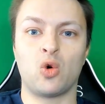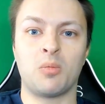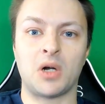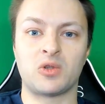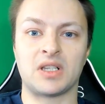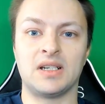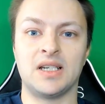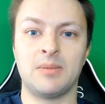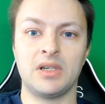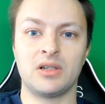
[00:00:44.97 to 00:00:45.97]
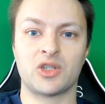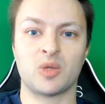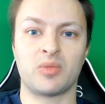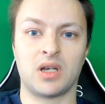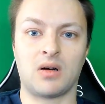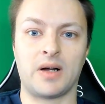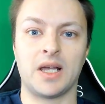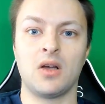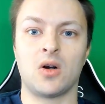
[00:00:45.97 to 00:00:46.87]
almost limitless supply